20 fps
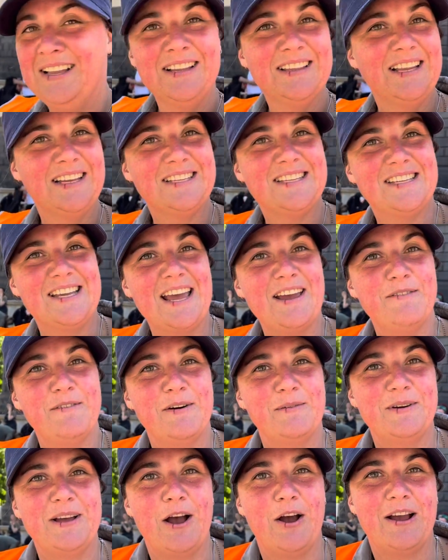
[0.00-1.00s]
let's see what
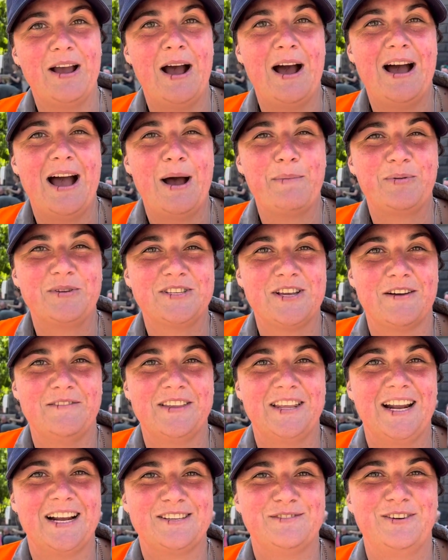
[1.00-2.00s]
we, happens over the
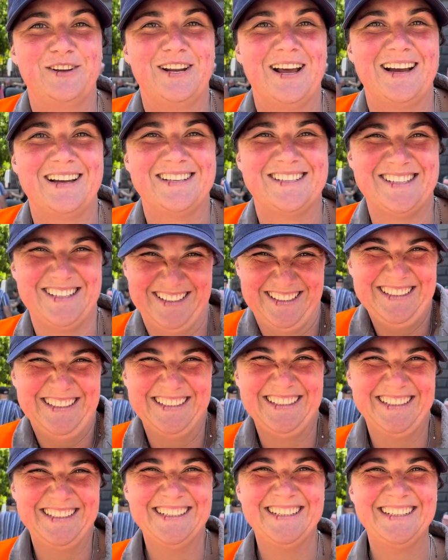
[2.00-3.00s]
next few days.
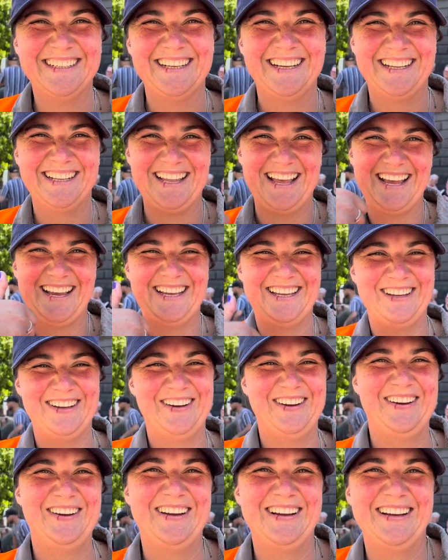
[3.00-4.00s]
Thank you.